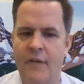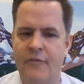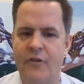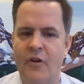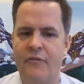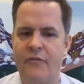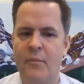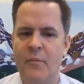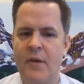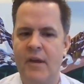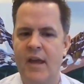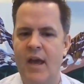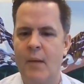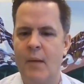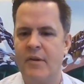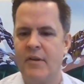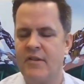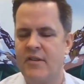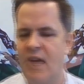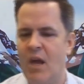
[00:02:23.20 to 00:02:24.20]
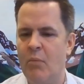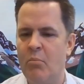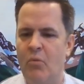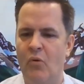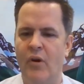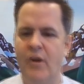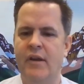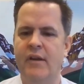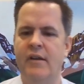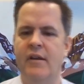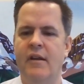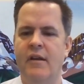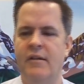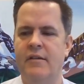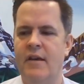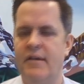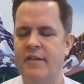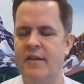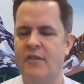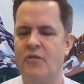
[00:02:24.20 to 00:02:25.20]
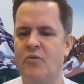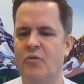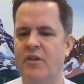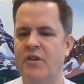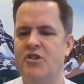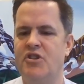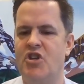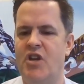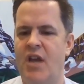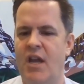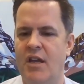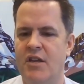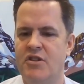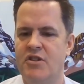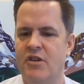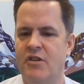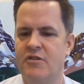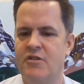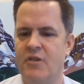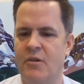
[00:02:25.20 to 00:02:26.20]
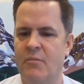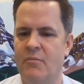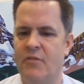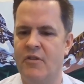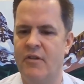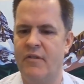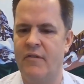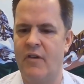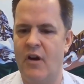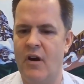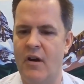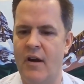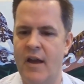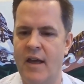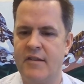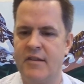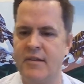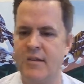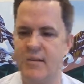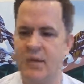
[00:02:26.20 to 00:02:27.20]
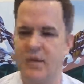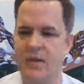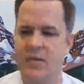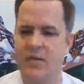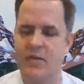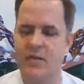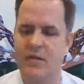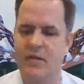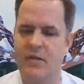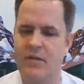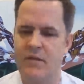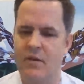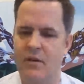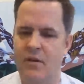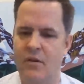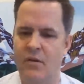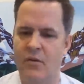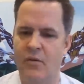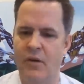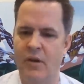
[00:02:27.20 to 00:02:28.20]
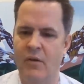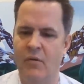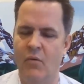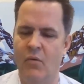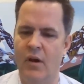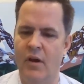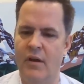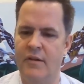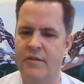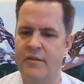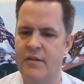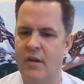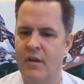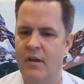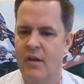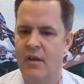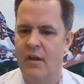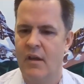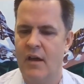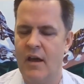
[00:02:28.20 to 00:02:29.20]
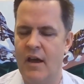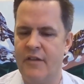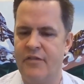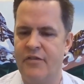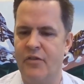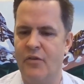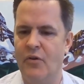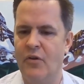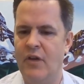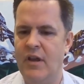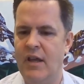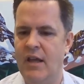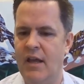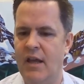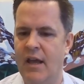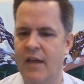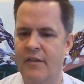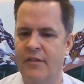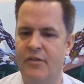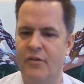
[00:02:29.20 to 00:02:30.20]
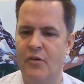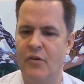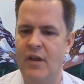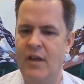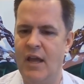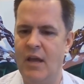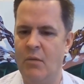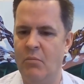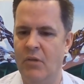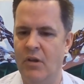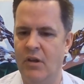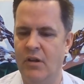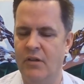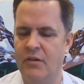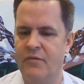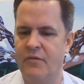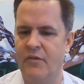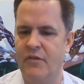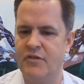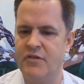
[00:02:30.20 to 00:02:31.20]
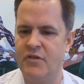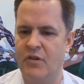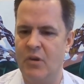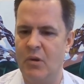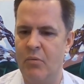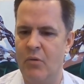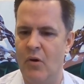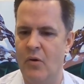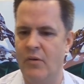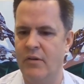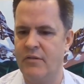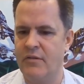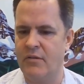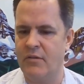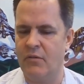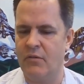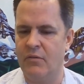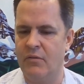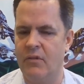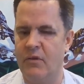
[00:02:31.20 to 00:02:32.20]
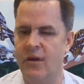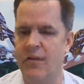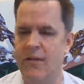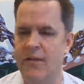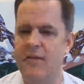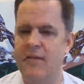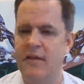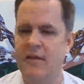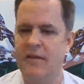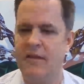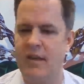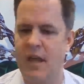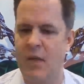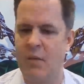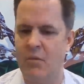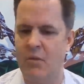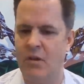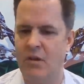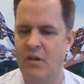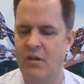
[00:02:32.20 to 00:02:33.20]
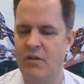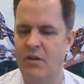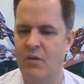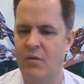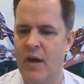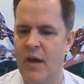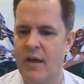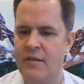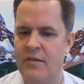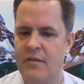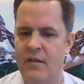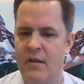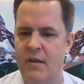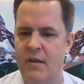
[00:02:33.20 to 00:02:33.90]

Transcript: from a CAPEX standpoint, nothing's really changed in terms of our estimates. So it was 30 and 38 million for the two components, so we'll call it 68 million US.